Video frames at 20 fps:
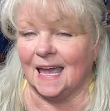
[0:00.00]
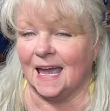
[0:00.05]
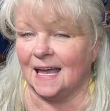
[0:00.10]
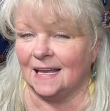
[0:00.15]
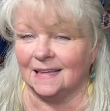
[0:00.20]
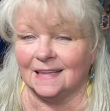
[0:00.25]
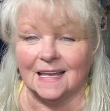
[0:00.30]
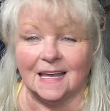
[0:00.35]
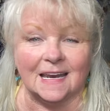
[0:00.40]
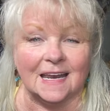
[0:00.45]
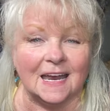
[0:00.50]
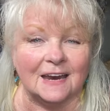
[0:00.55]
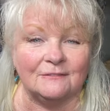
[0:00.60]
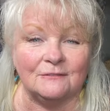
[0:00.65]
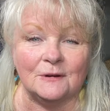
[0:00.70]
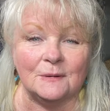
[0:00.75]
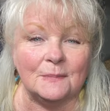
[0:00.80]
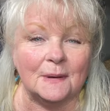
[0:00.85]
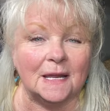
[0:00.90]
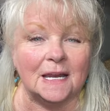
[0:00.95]
Let
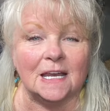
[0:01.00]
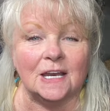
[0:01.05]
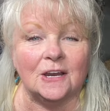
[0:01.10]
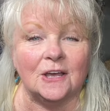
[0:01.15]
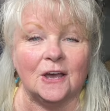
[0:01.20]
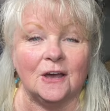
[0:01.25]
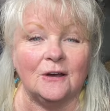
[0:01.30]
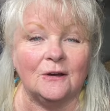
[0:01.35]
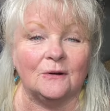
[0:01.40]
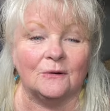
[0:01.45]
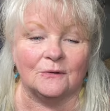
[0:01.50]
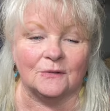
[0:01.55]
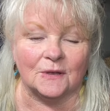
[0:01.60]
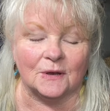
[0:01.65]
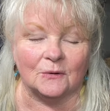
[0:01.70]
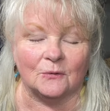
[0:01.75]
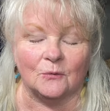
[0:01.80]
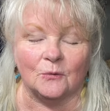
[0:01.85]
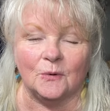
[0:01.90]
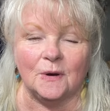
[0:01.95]
everybody know that
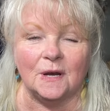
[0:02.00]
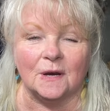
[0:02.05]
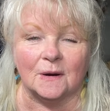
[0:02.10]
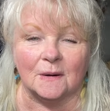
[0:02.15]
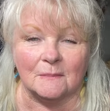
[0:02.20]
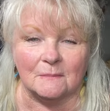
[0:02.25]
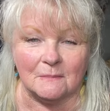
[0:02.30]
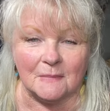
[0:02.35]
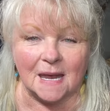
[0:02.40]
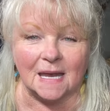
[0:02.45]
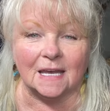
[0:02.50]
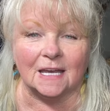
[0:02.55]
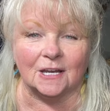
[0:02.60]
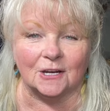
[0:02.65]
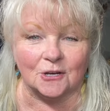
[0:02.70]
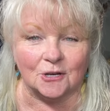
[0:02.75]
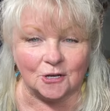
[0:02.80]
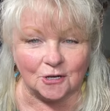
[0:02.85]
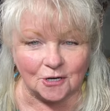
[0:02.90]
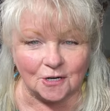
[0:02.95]
we're
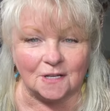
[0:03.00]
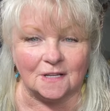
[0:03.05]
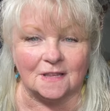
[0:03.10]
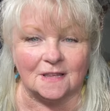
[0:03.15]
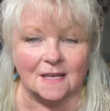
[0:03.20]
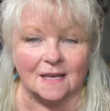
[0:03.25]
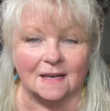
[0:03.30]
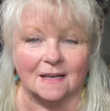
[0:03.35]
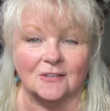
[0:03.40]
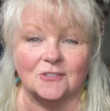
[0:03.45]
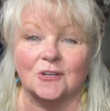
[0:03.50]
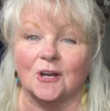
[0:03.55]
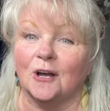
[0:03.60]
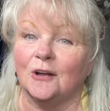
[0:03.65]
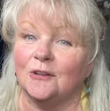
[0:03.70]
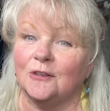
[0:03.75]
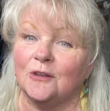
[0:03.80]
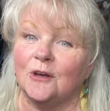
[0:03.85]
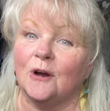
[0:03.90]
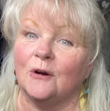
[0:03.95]
making good things
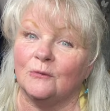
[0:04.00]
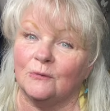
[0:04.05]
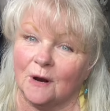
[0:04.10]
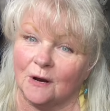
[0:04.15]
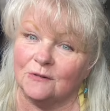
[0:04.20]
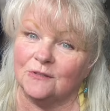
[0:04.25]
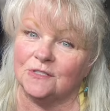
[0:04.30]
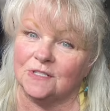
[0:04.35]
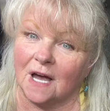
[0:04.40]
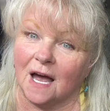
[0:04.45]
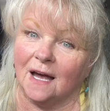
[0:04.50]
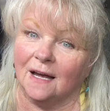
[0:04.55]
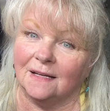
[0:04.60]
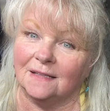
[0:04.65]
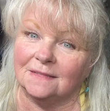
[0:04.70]
on the Rosa.